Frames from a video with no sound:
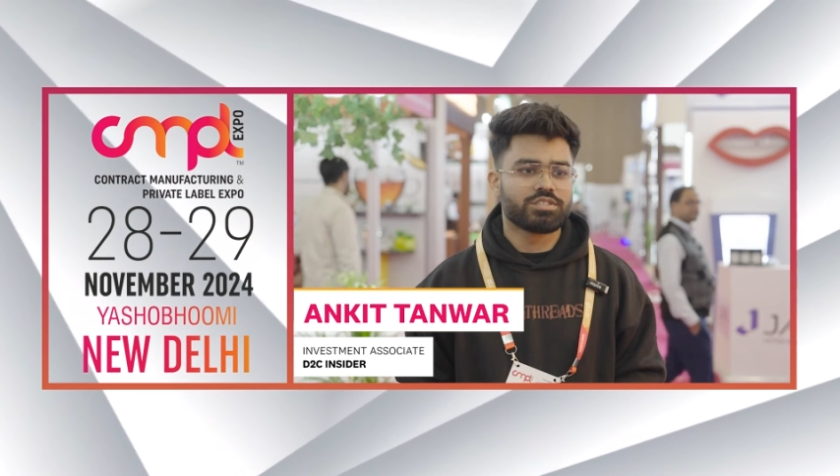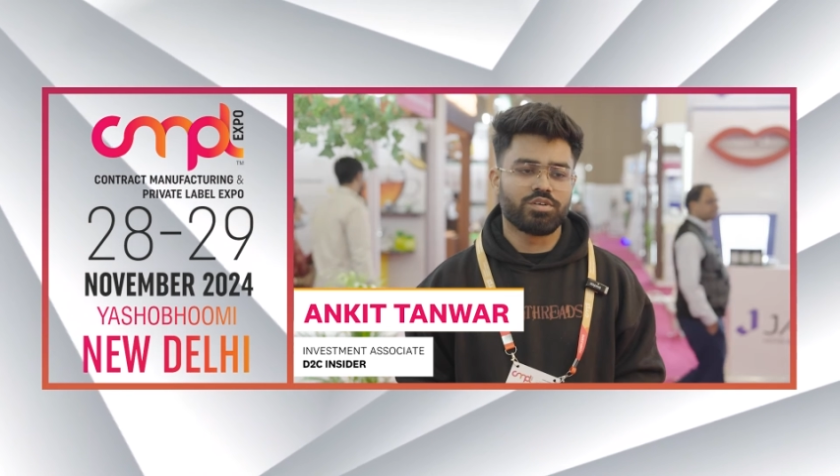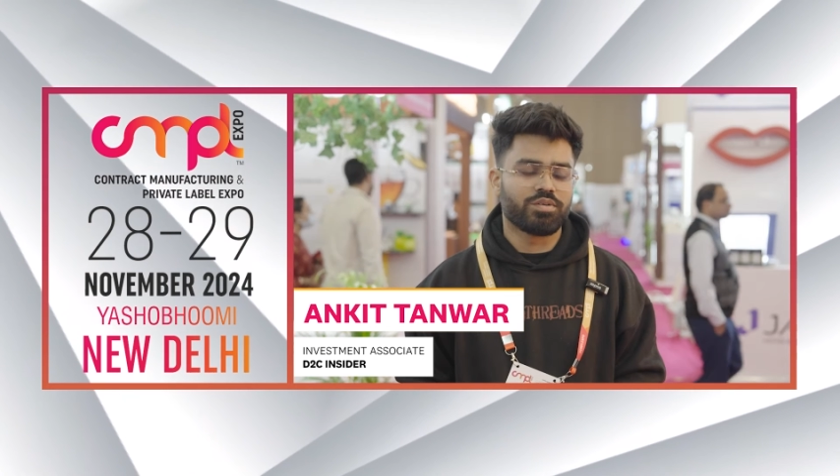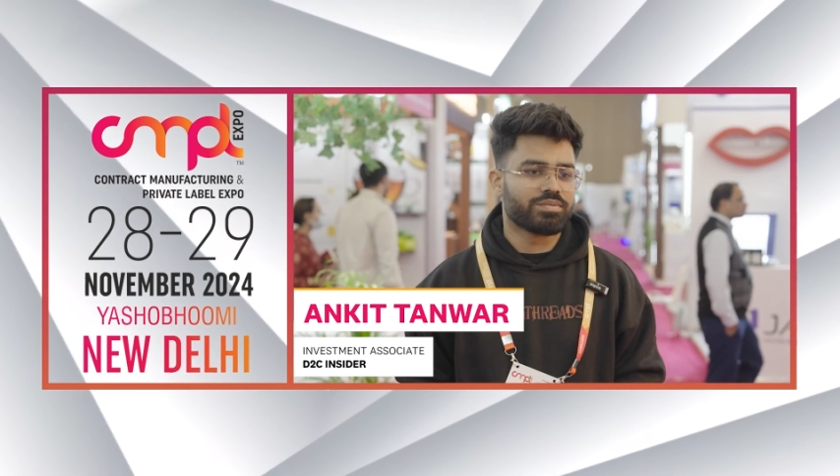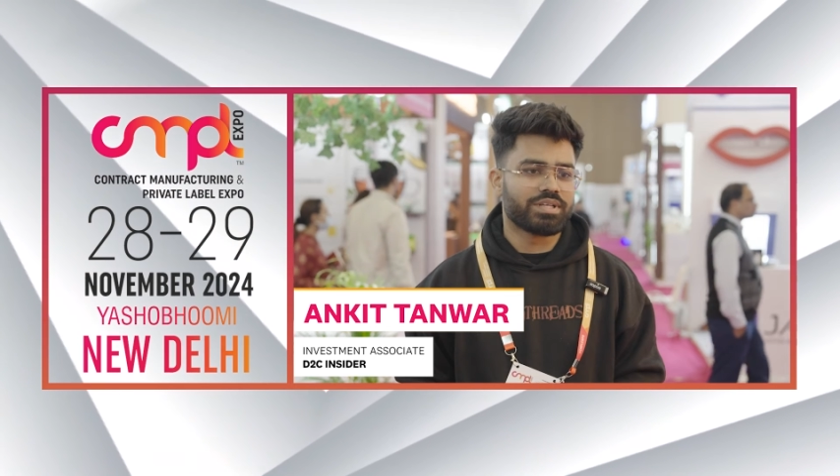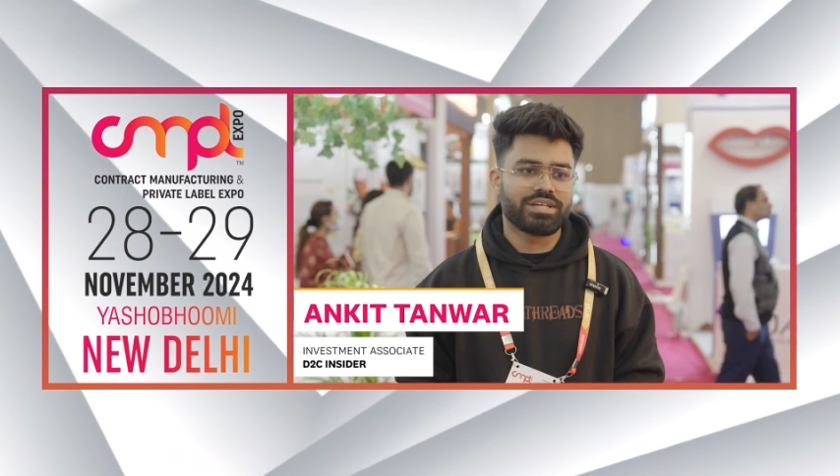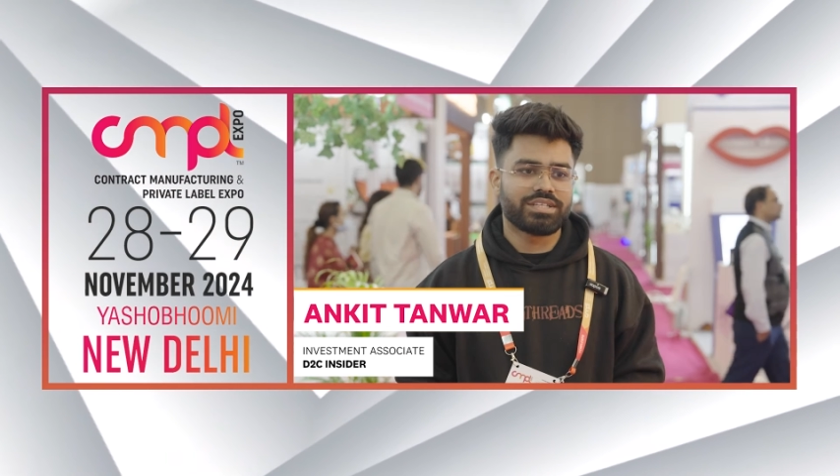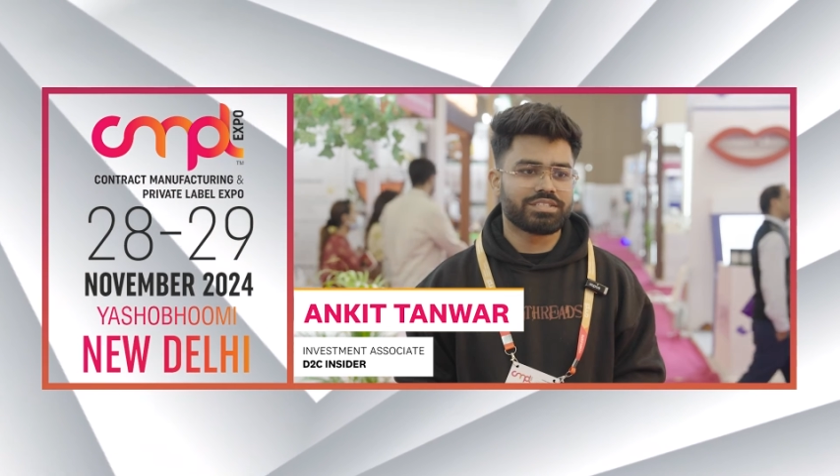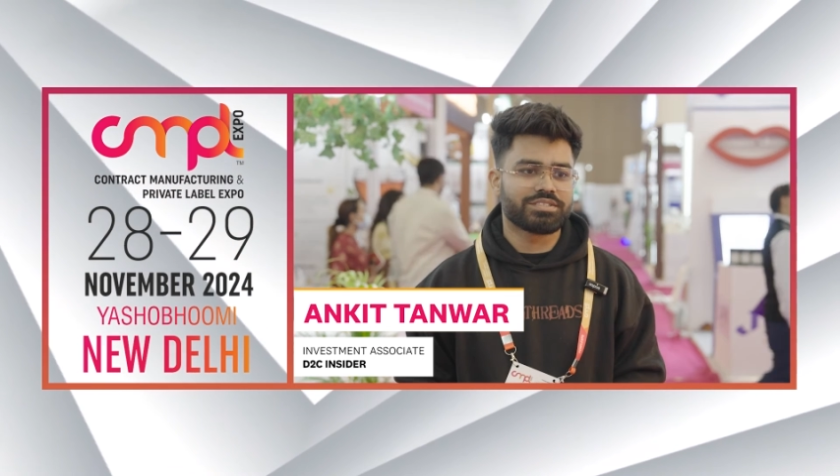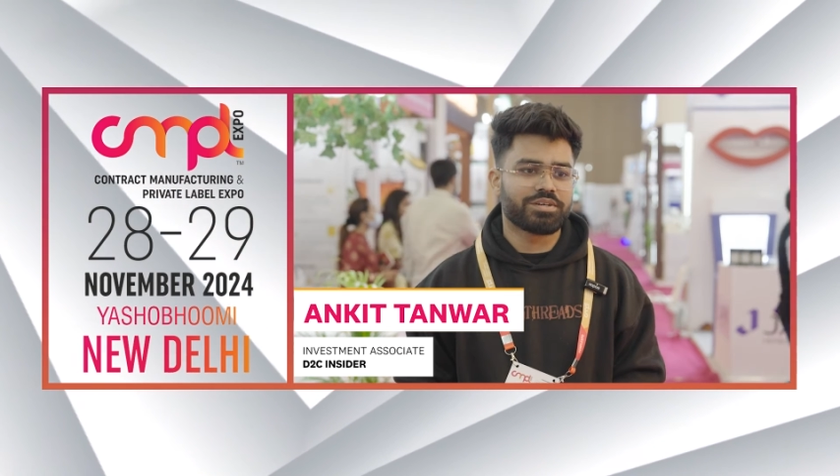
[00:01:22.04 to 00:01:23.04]
So yeah,
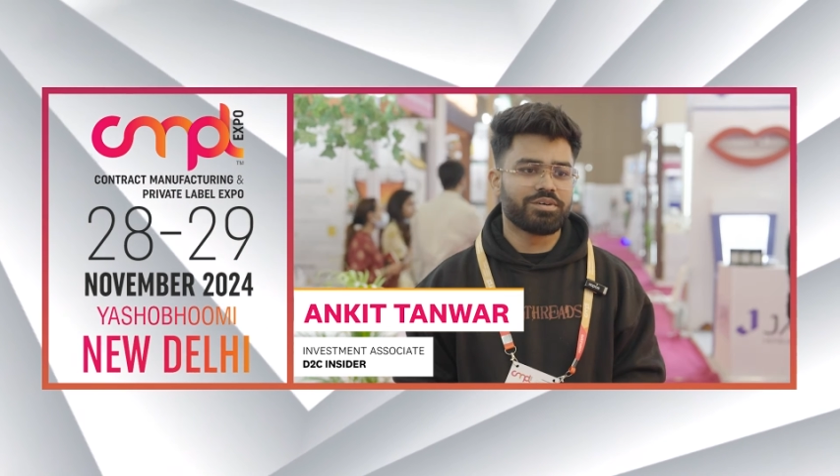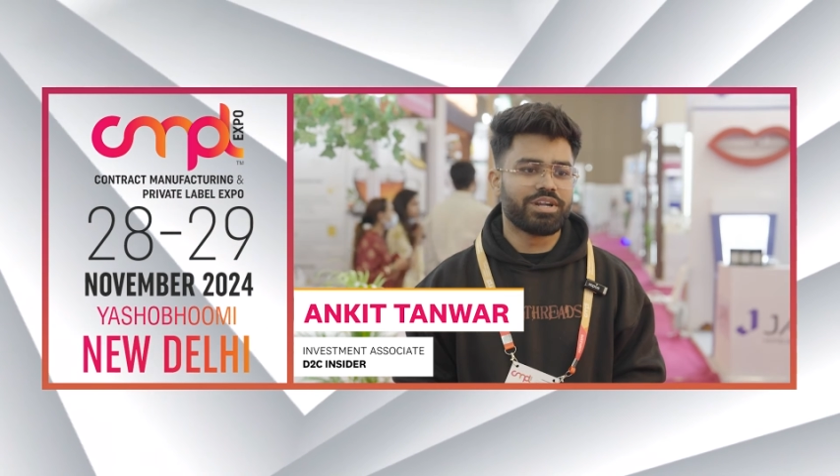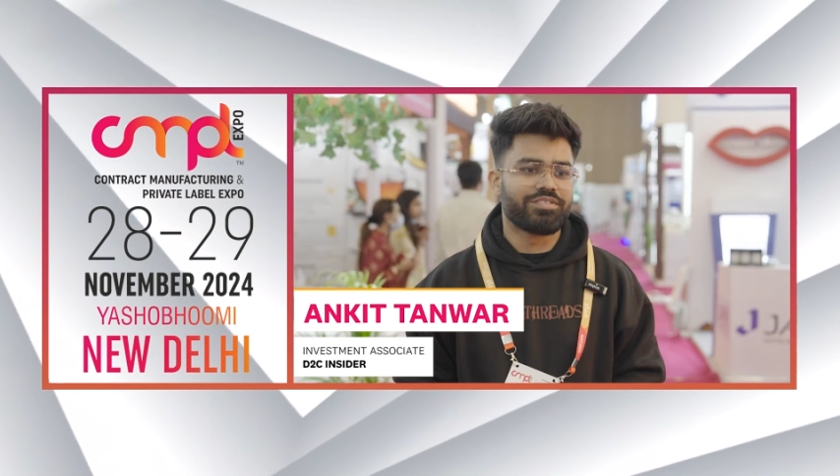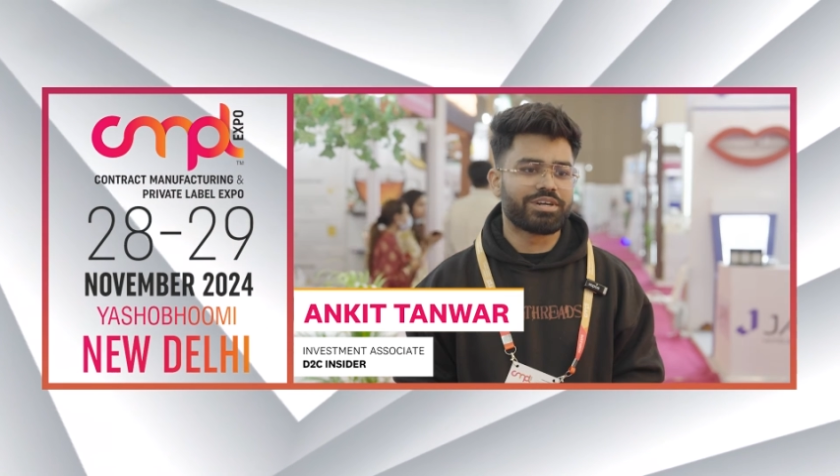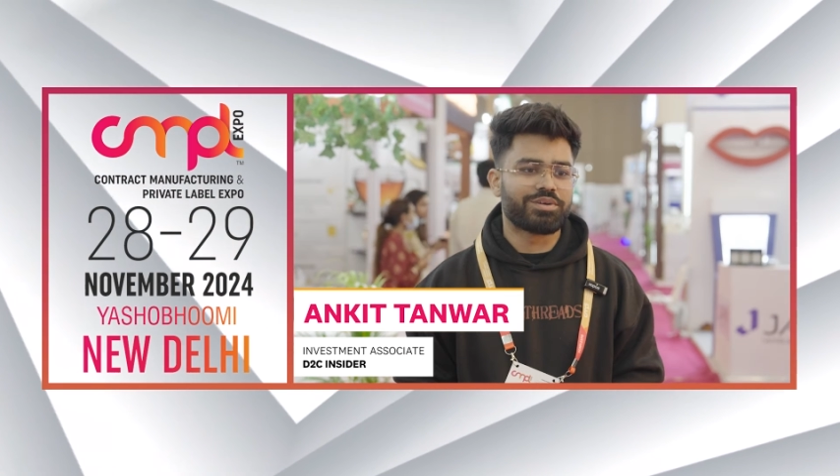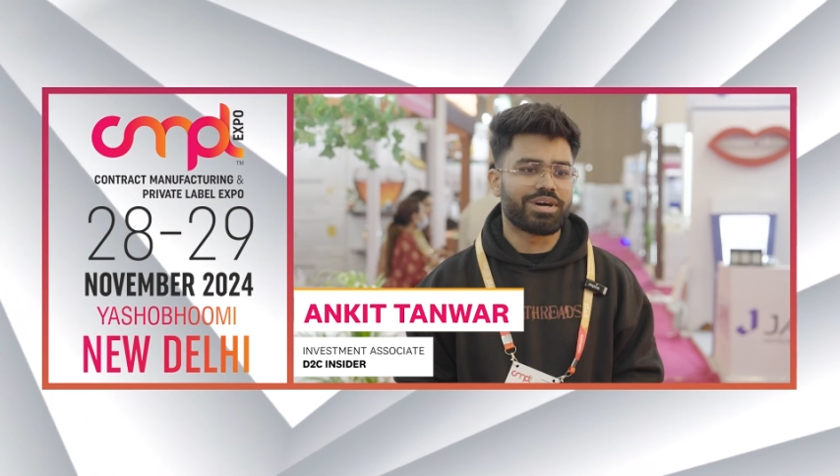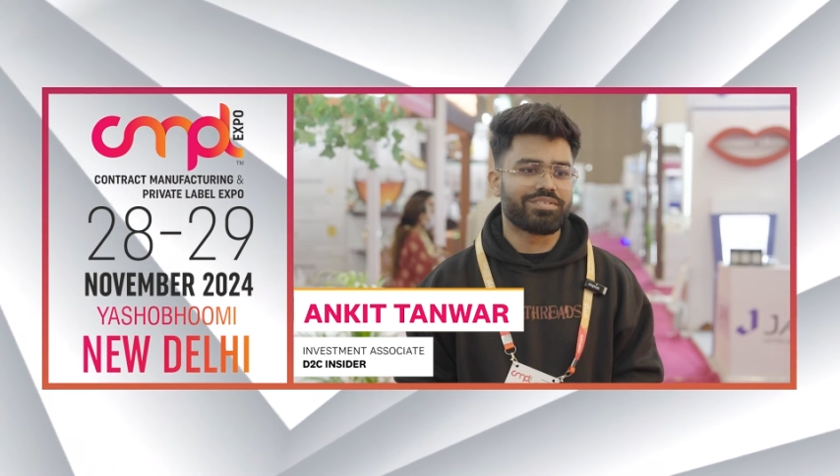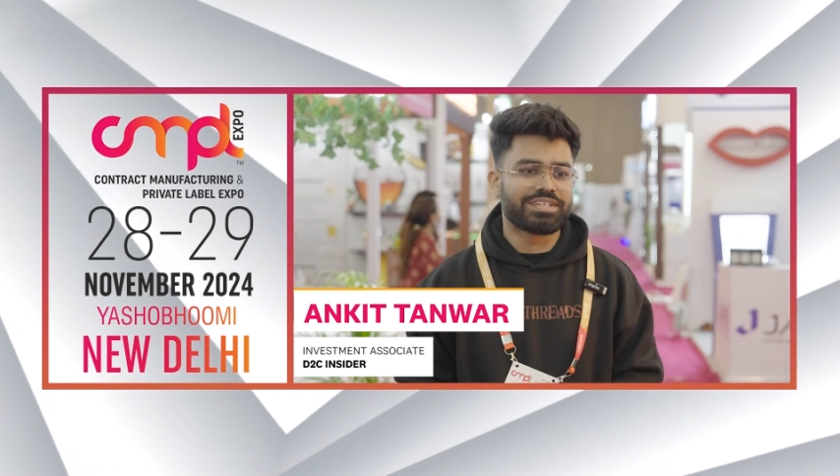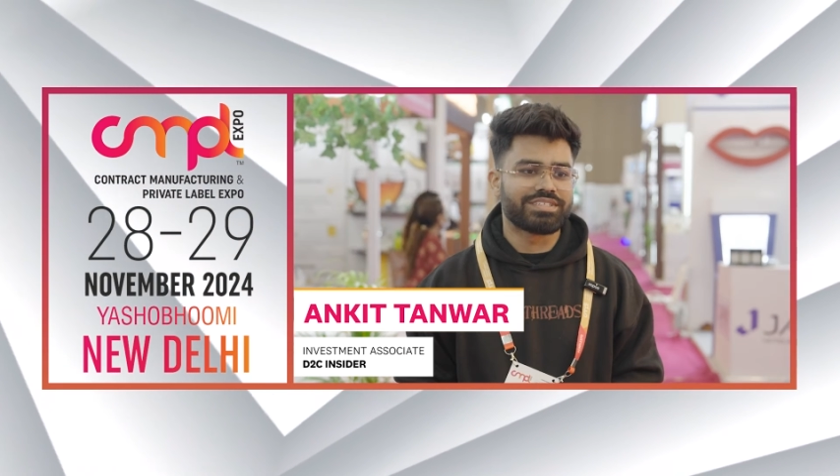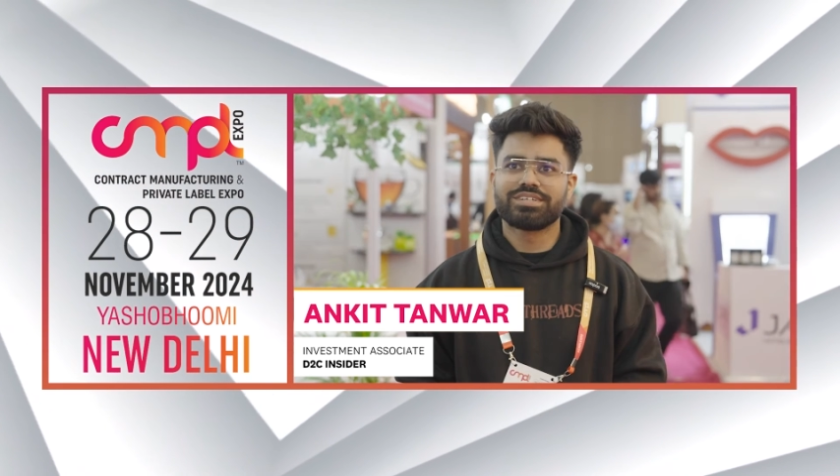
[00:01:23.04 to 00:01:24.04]
that's a good event to have.